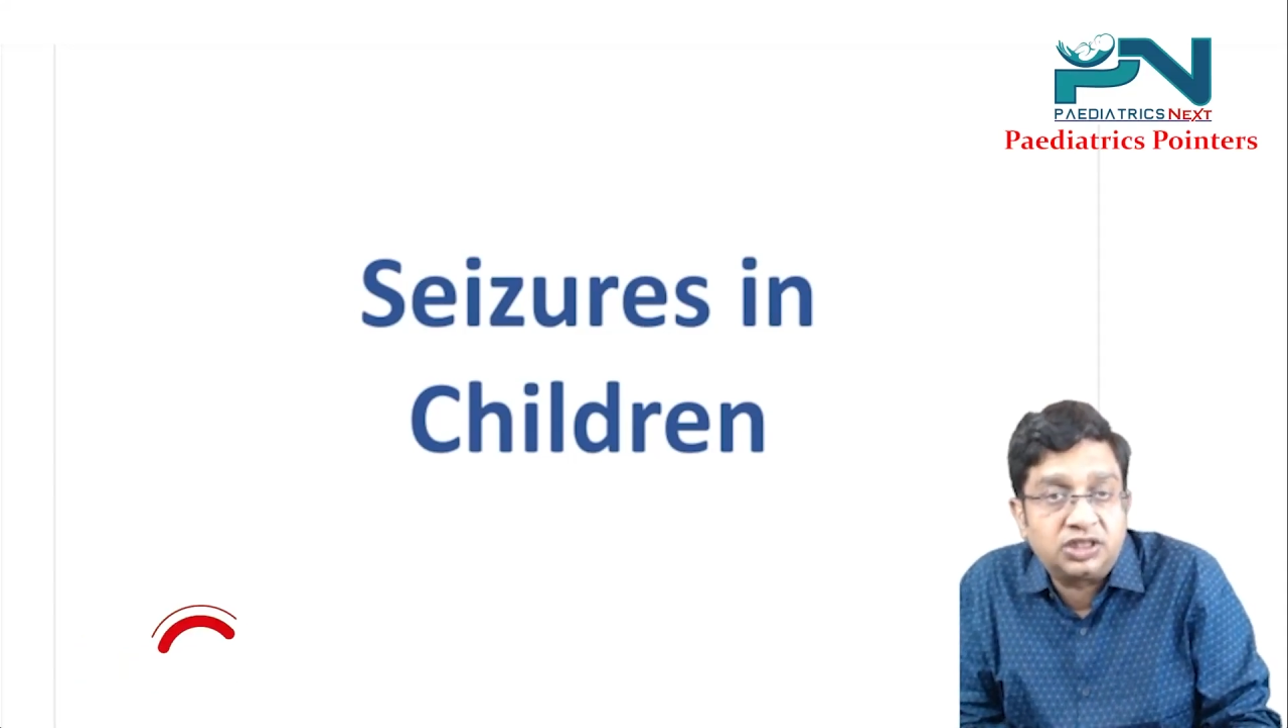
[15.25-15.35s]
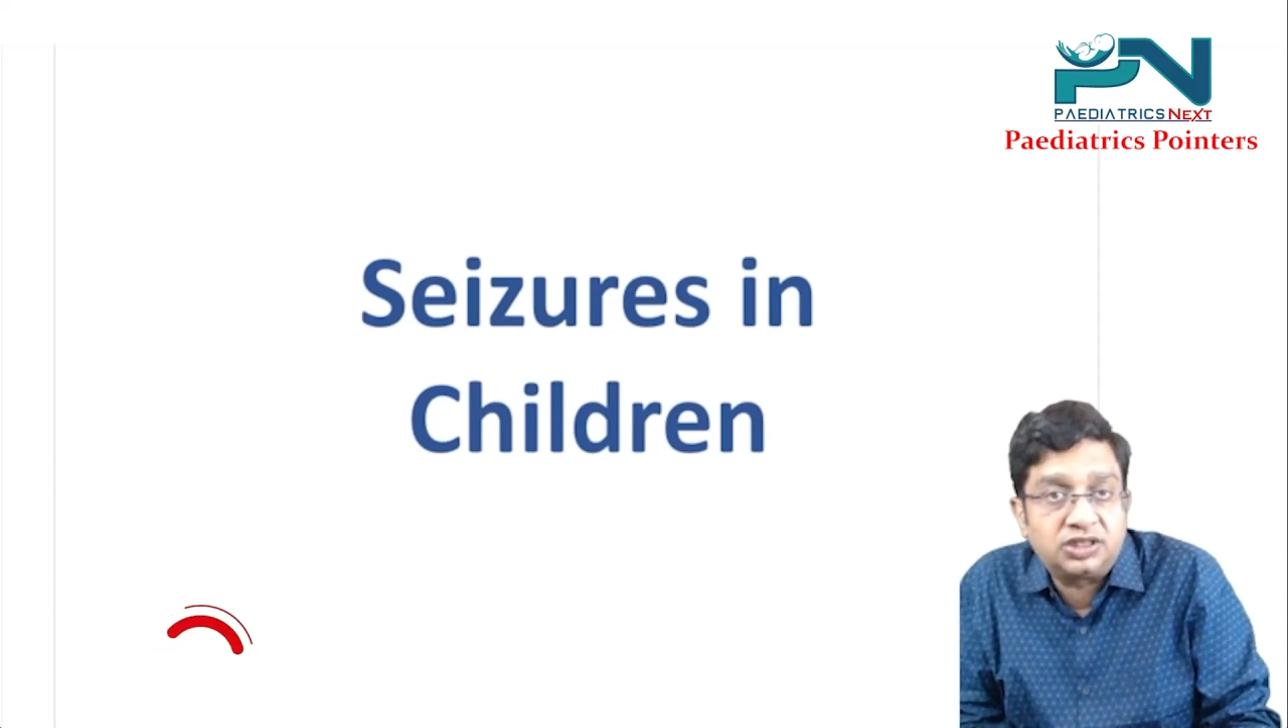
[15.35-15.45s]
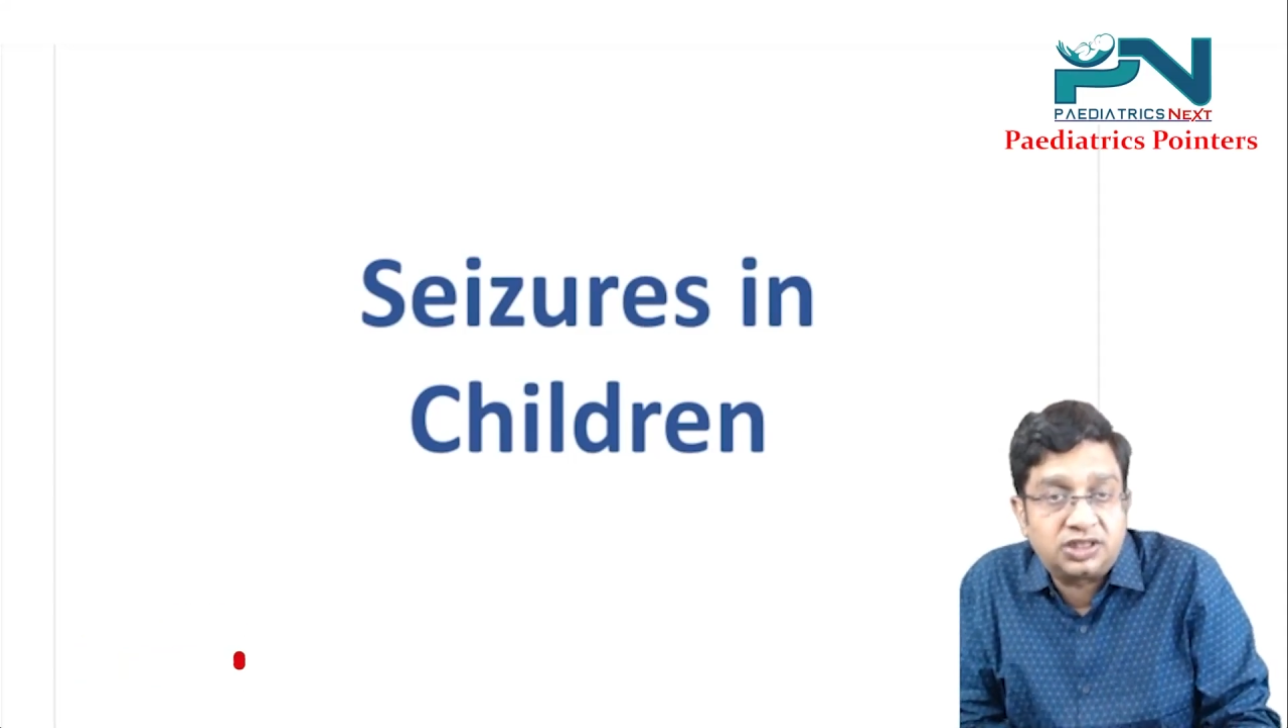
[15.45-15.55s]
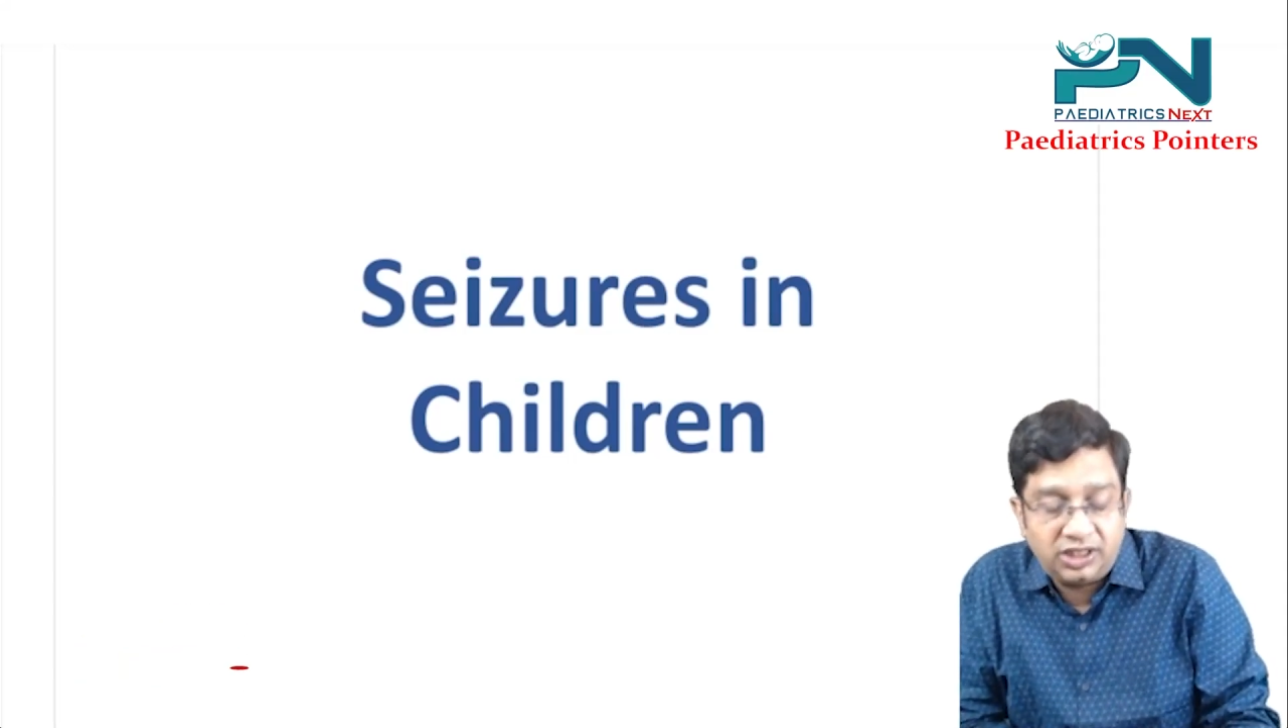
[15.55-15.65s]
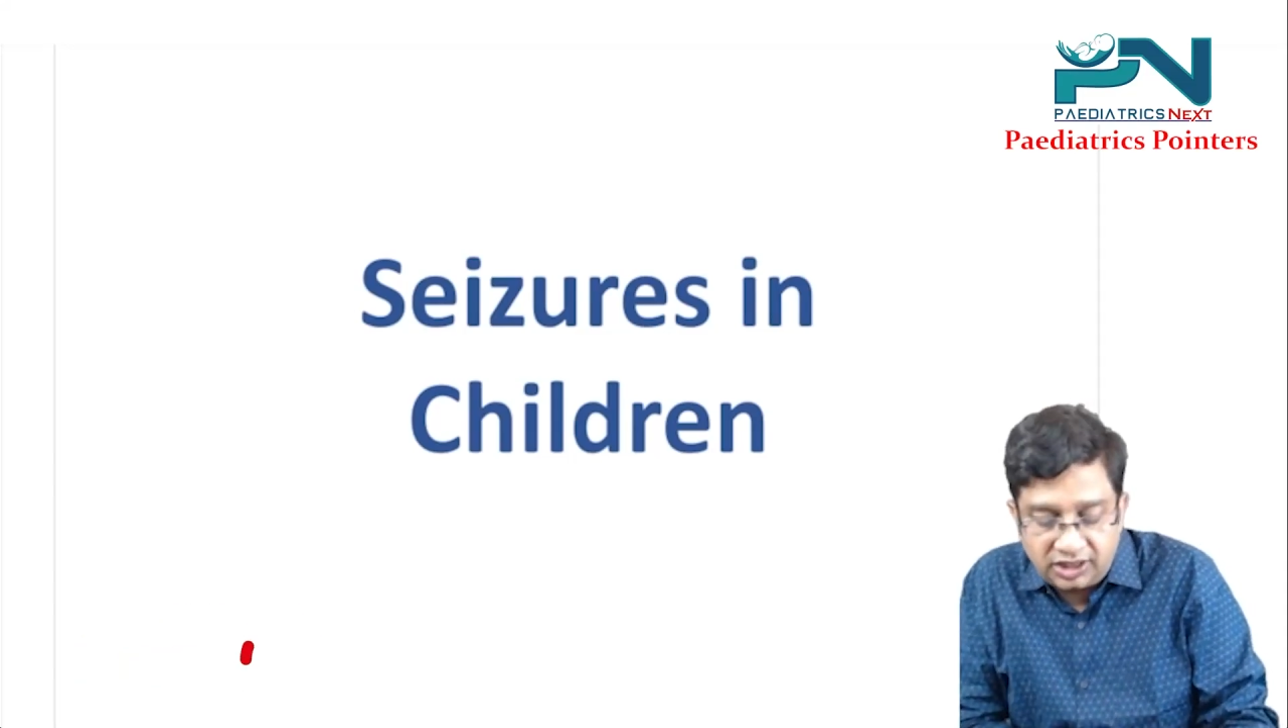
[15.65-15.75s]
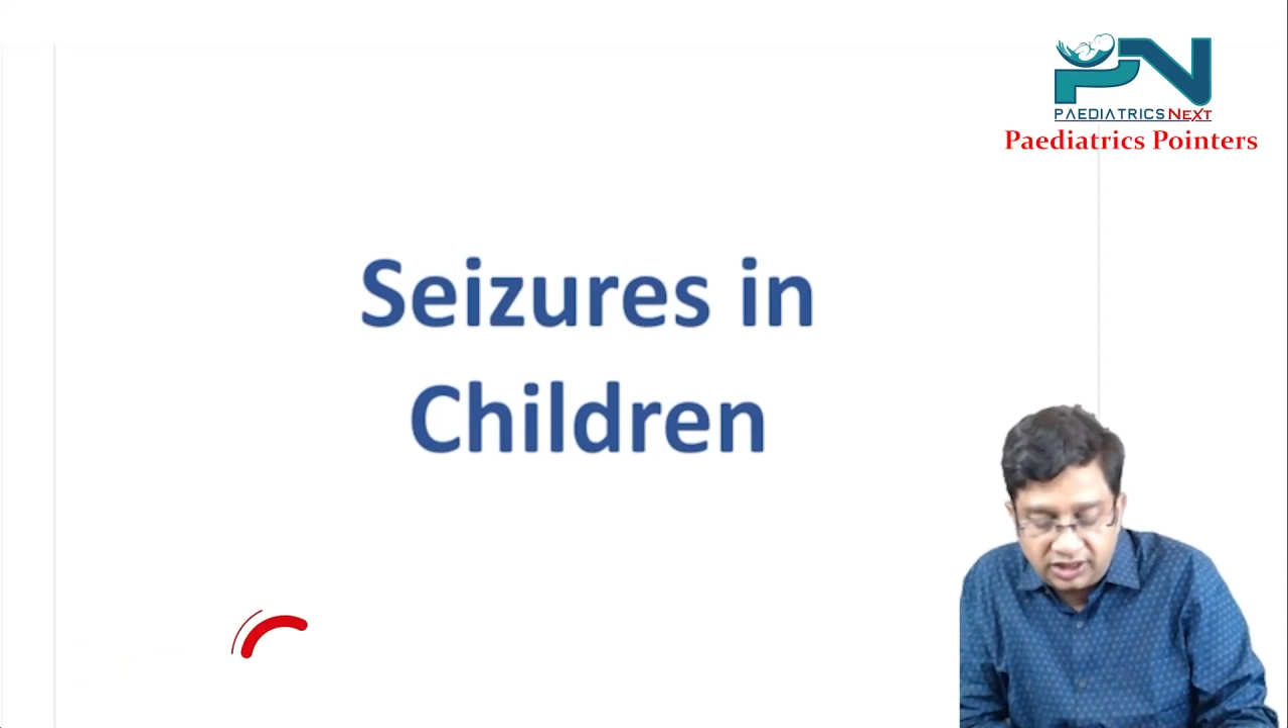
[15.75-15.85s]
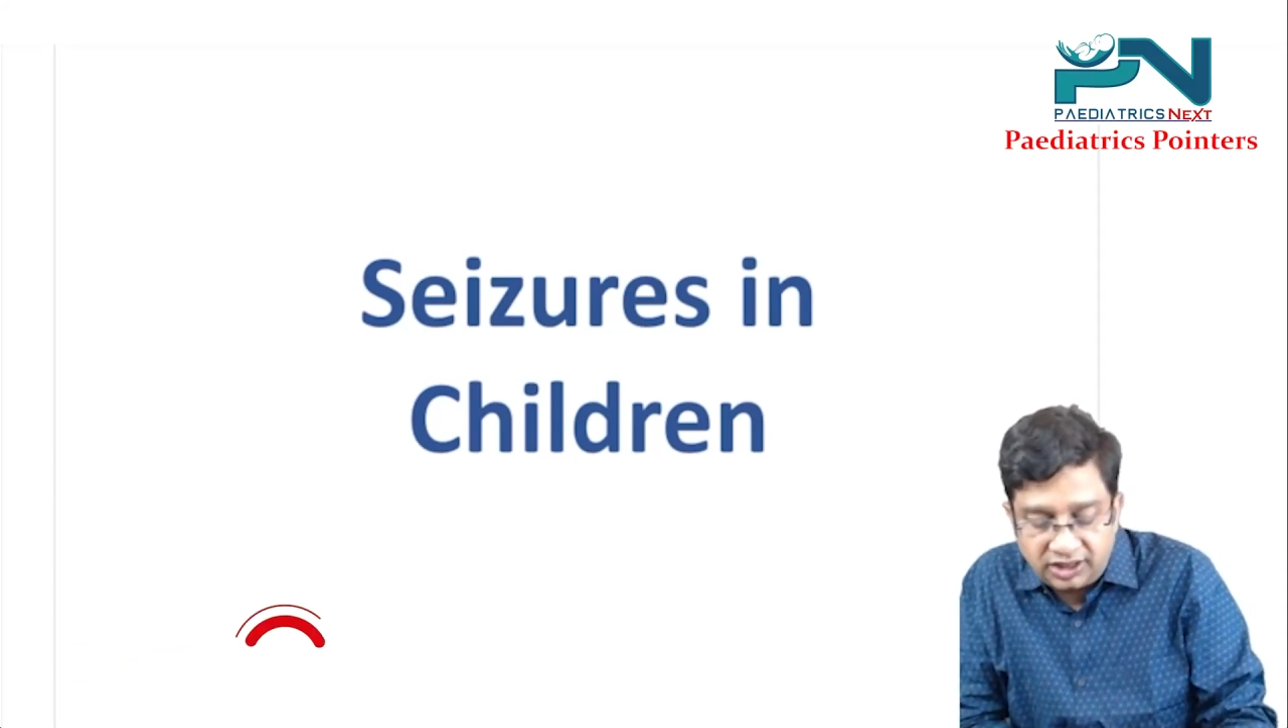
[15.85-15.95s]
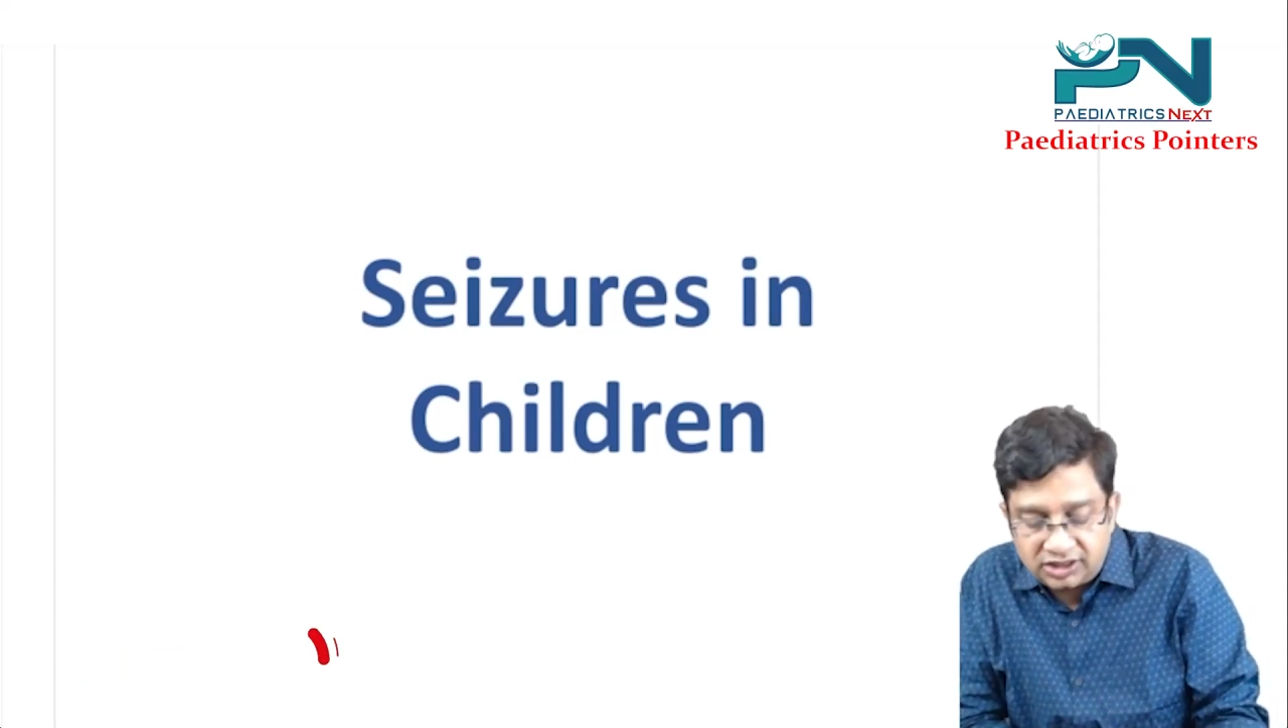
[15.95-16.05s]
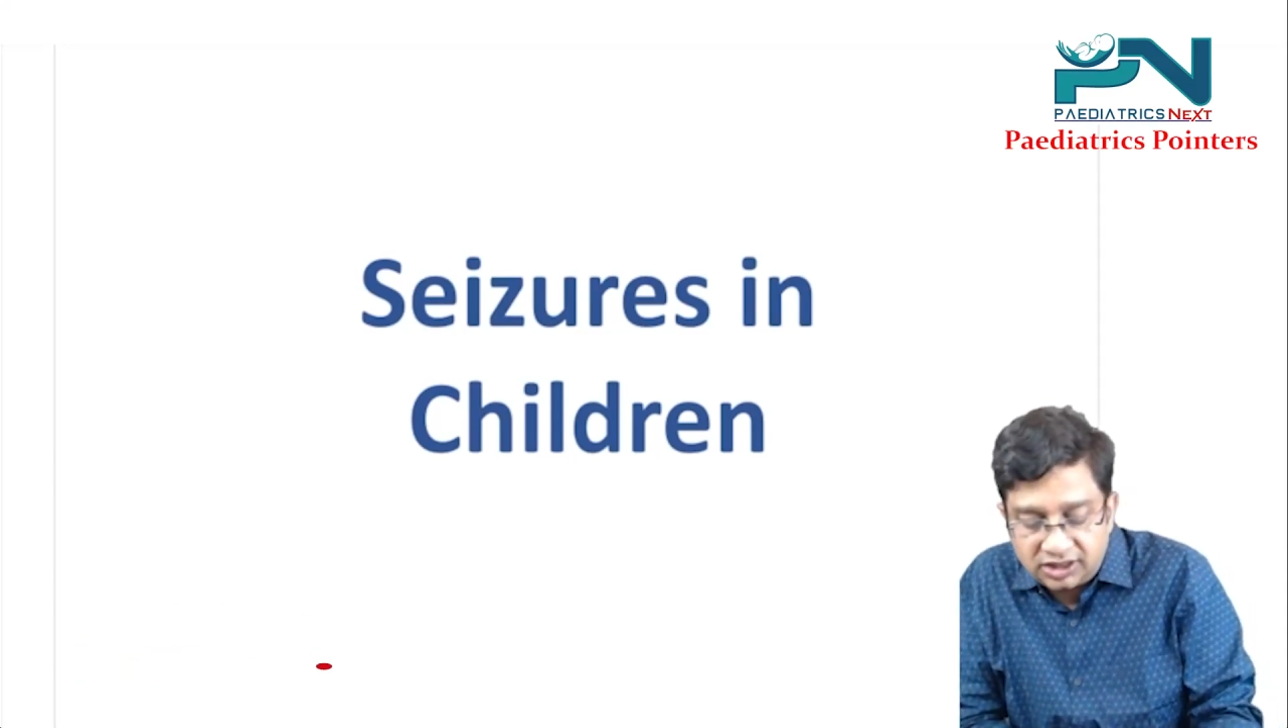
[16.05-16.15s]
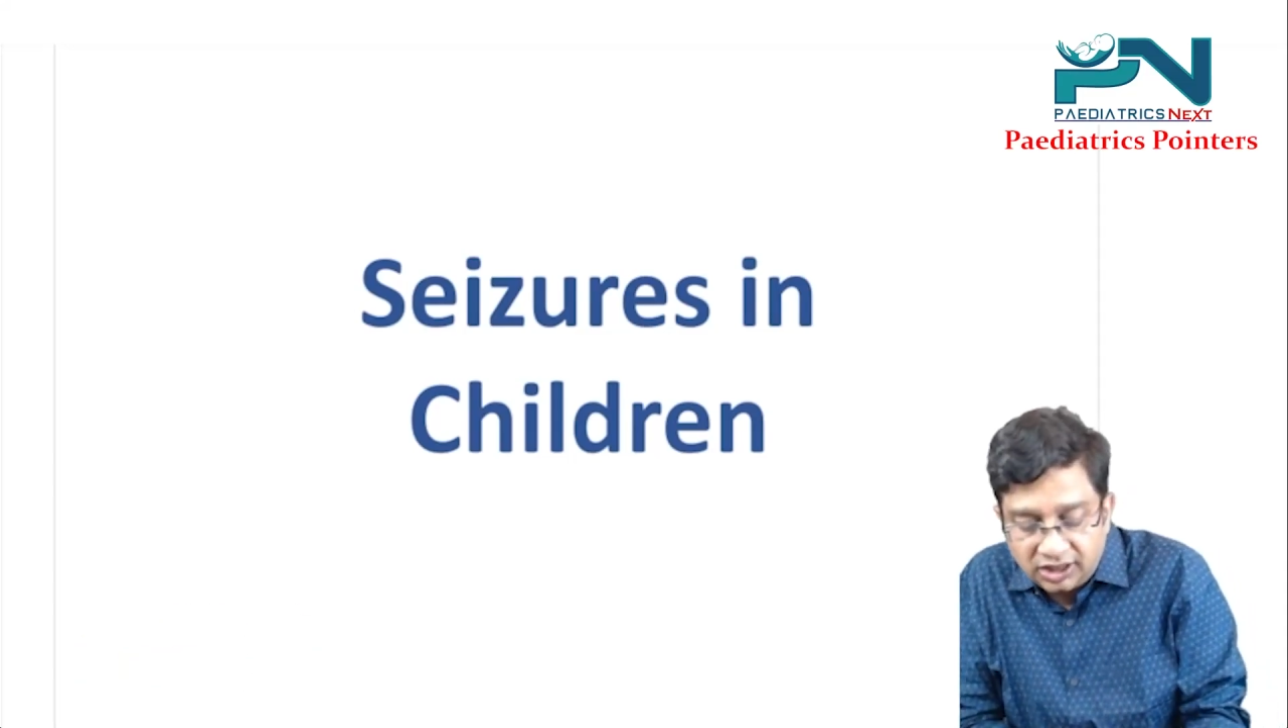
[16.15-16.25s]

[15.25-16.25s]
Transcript: in CNS,